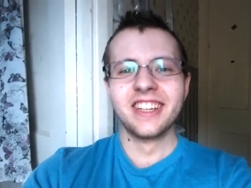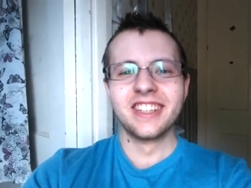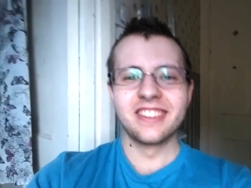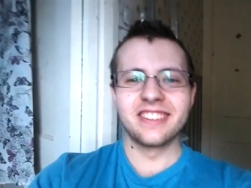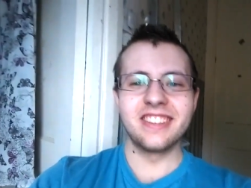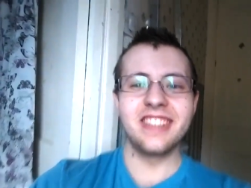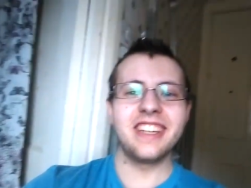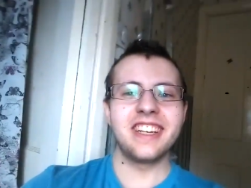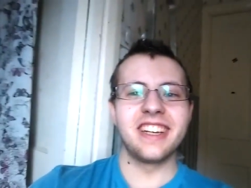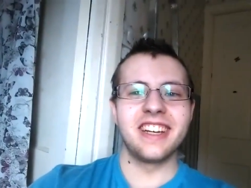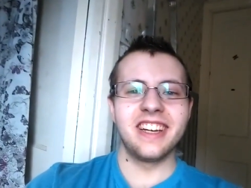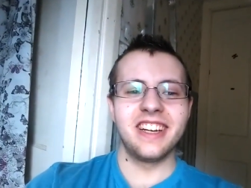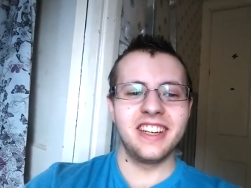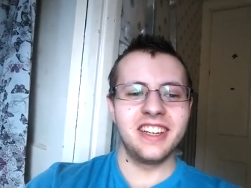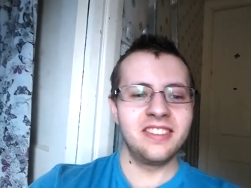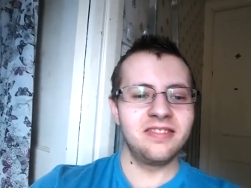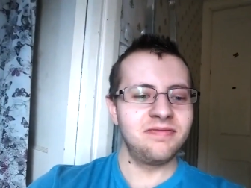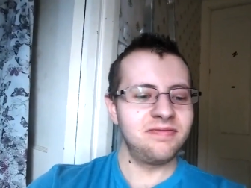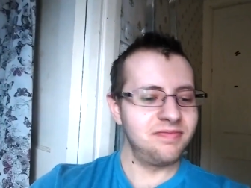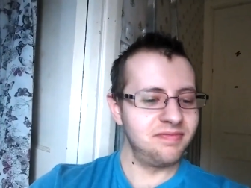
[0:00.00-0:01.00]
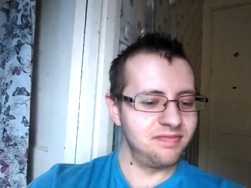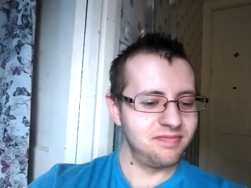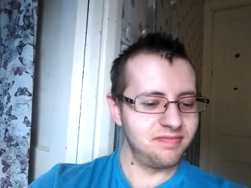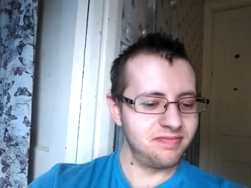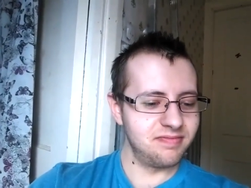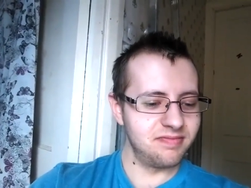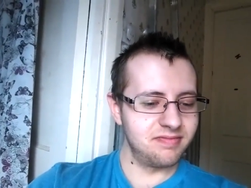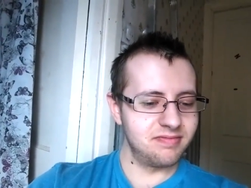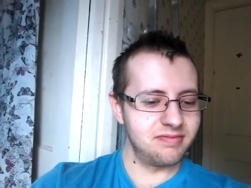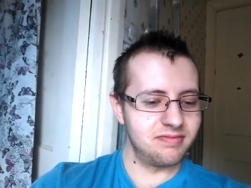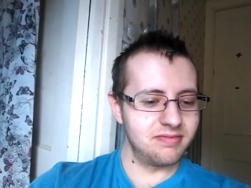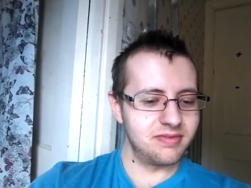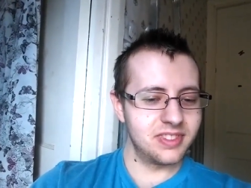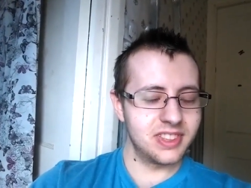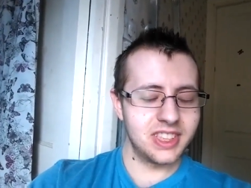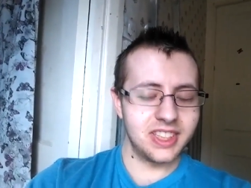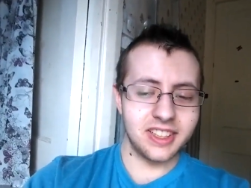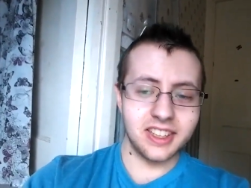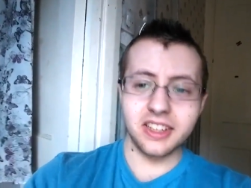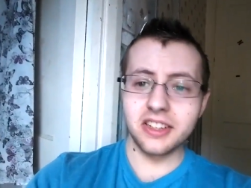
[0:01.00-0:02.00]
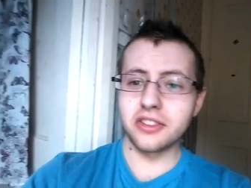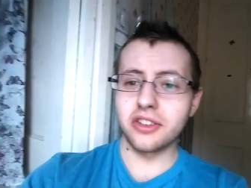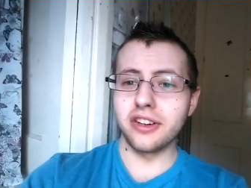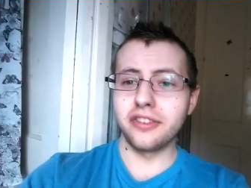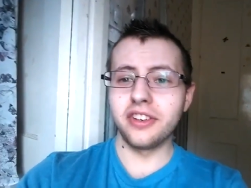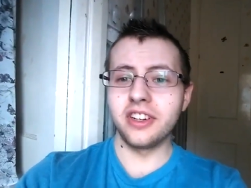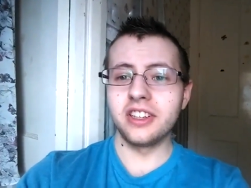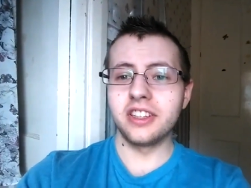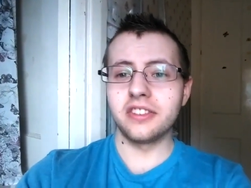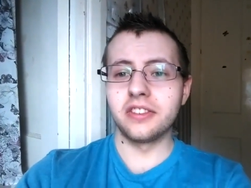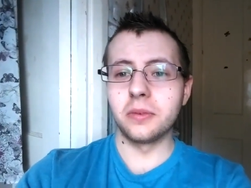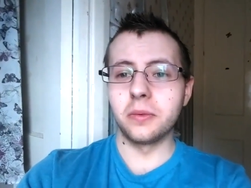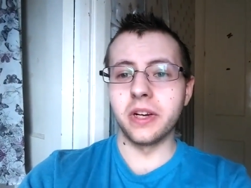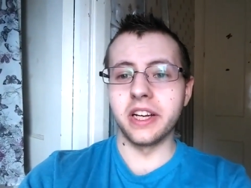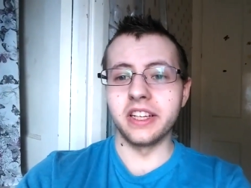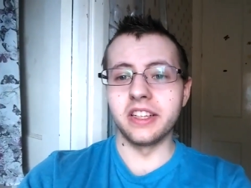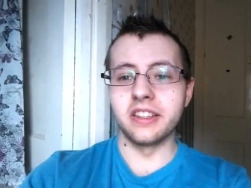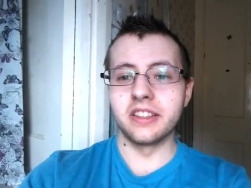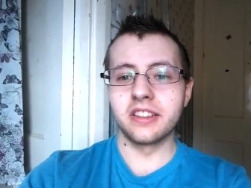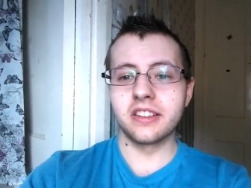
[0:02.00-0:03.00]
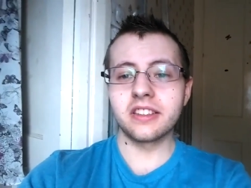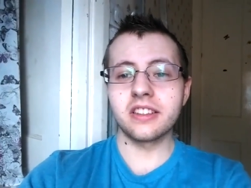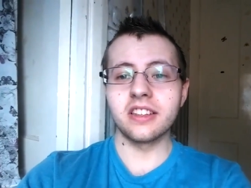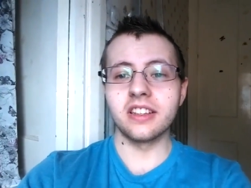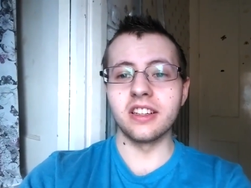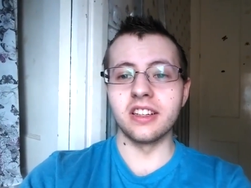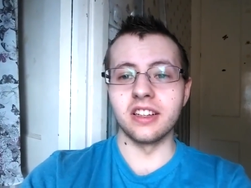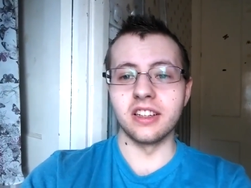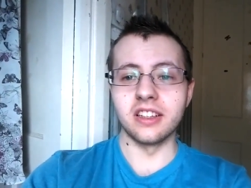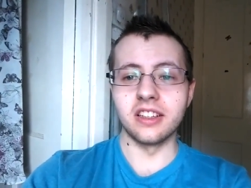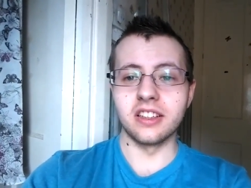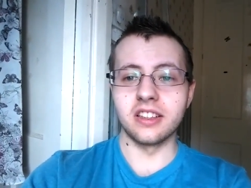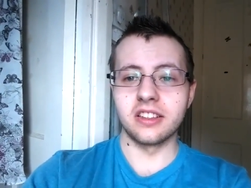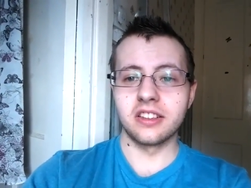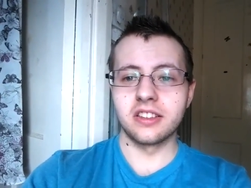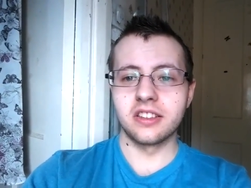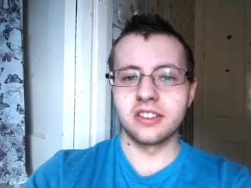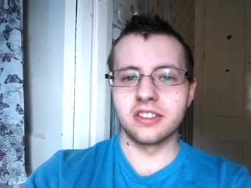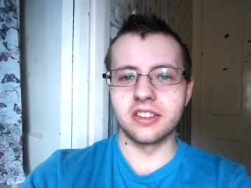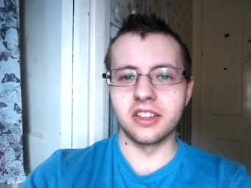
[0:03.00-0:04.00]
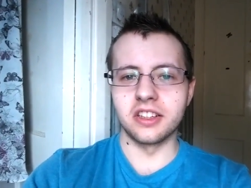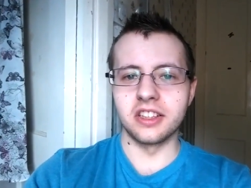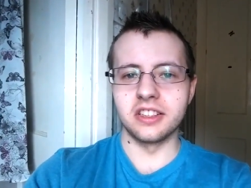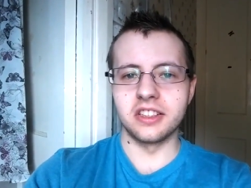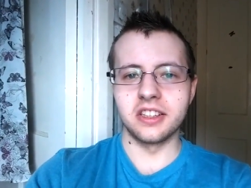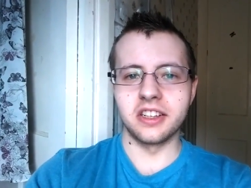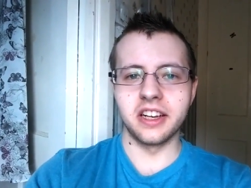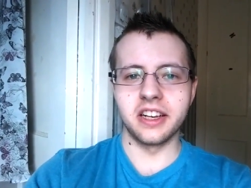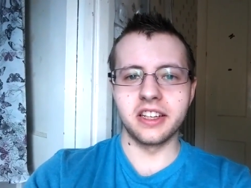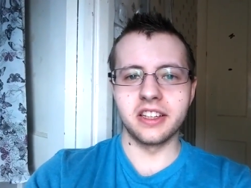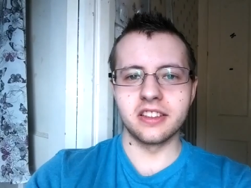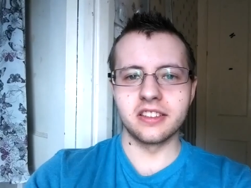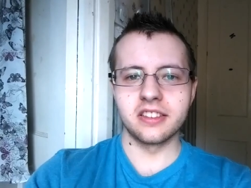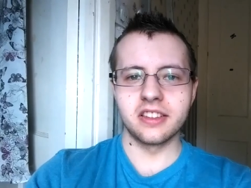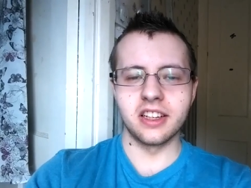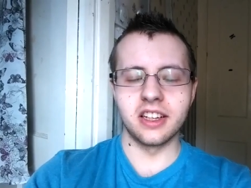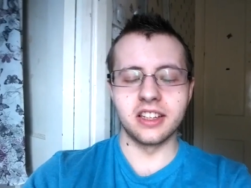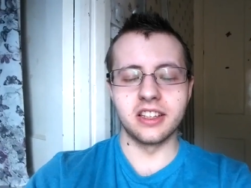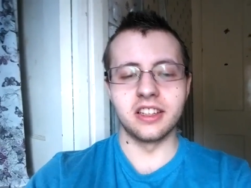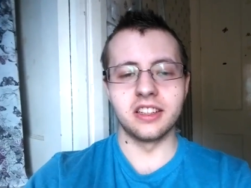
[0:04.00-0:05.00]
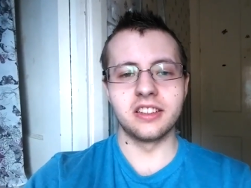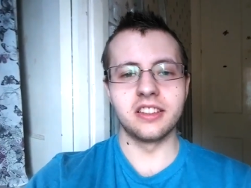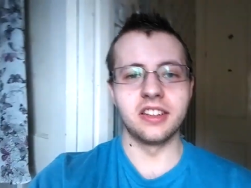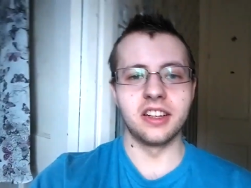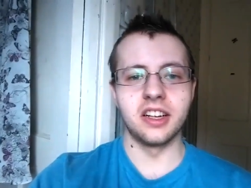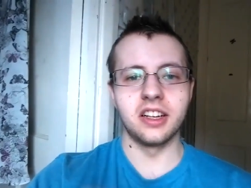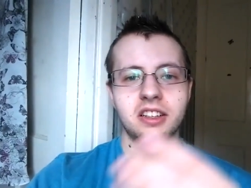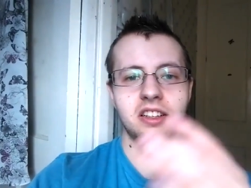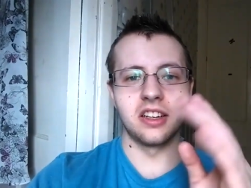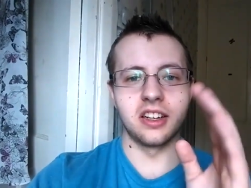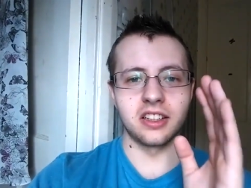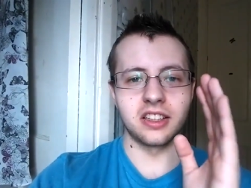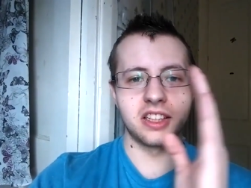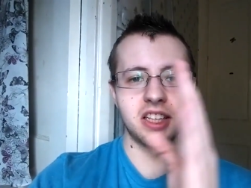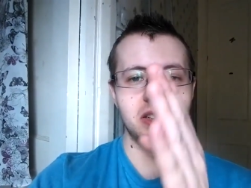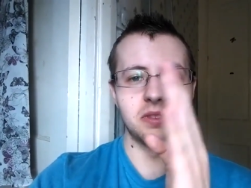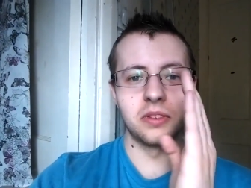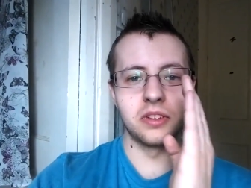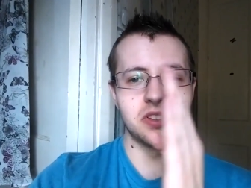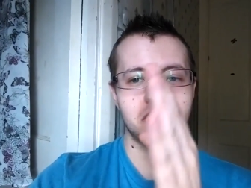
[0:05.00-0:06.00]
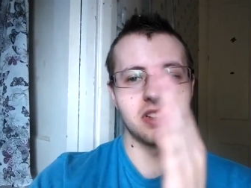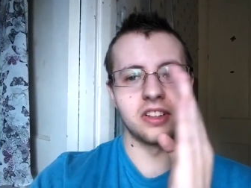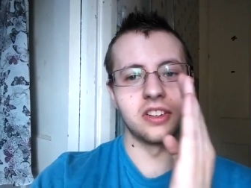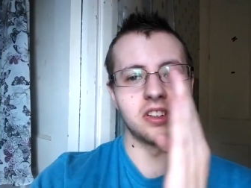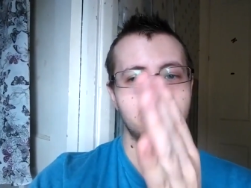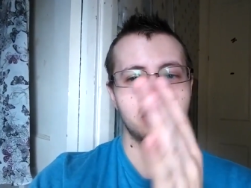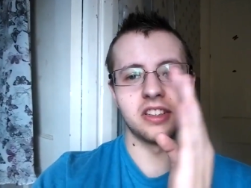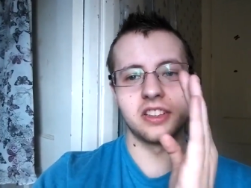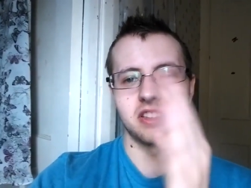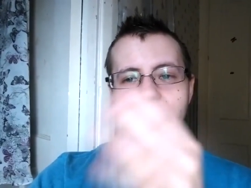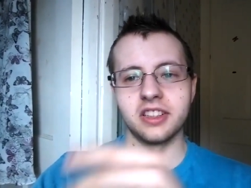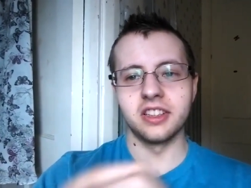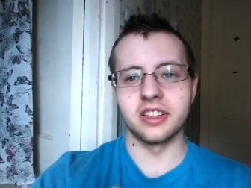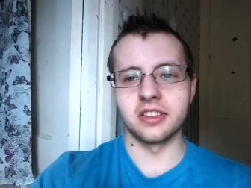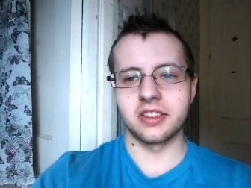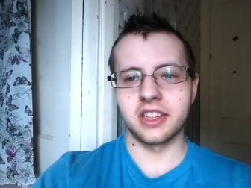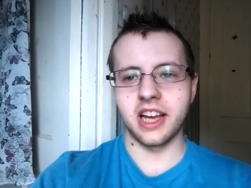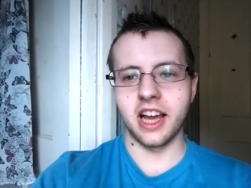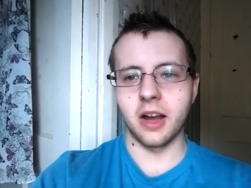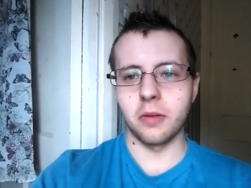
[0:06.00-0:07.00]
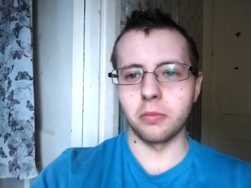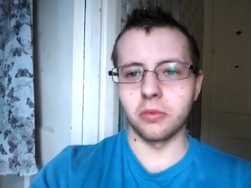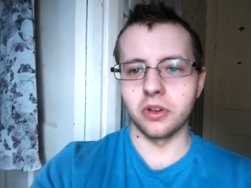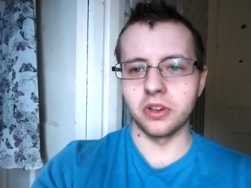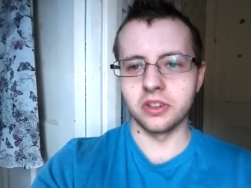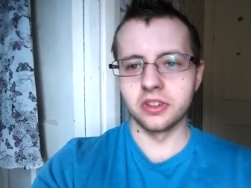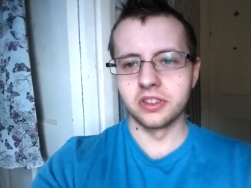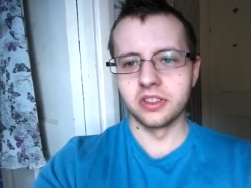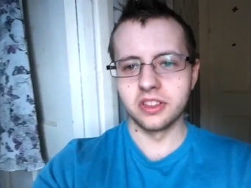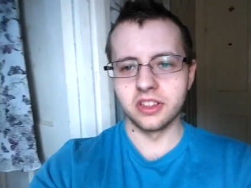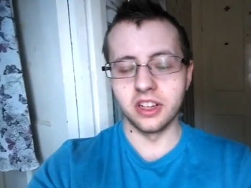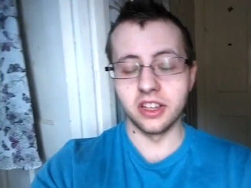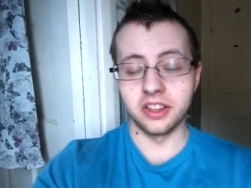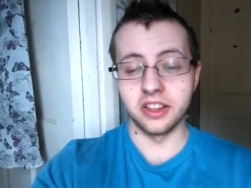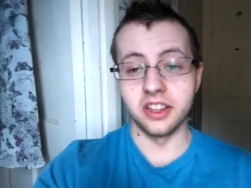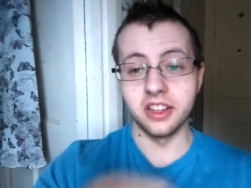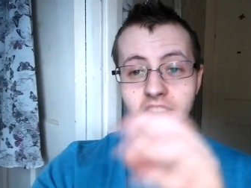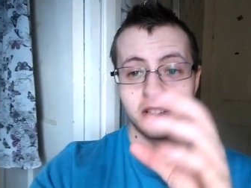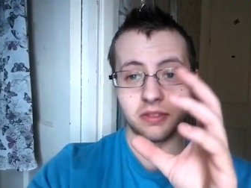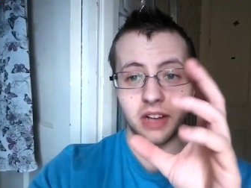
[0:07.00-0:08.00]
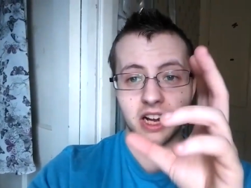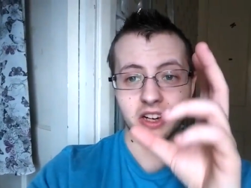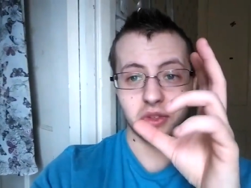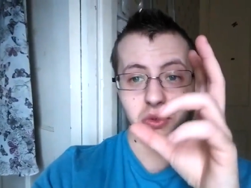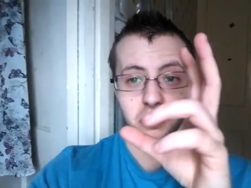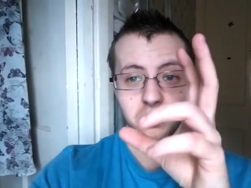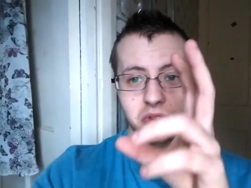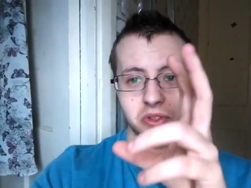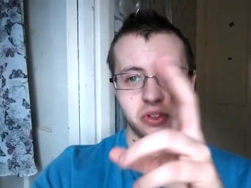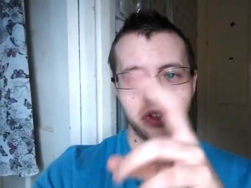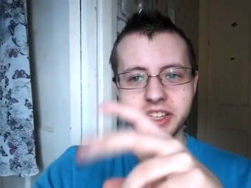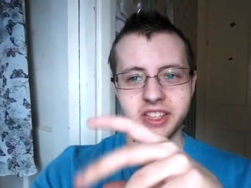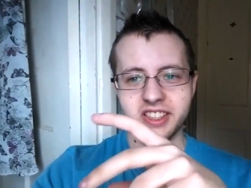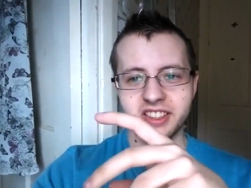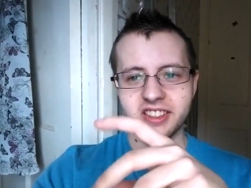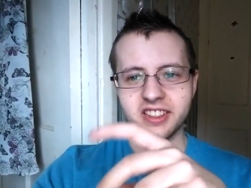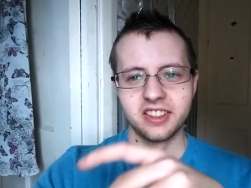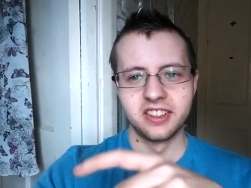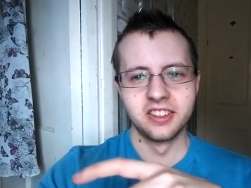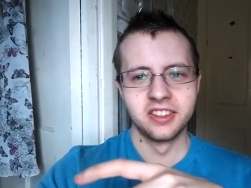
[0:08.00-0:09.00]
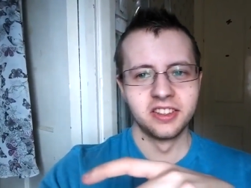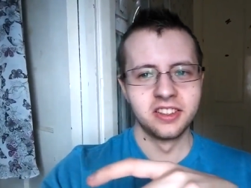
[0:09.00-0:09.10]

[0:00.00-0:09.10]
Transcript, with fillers: So yeah, um, I'm going to try find a different way to study today, and I keep wanting to look at the camera, at the actual screen.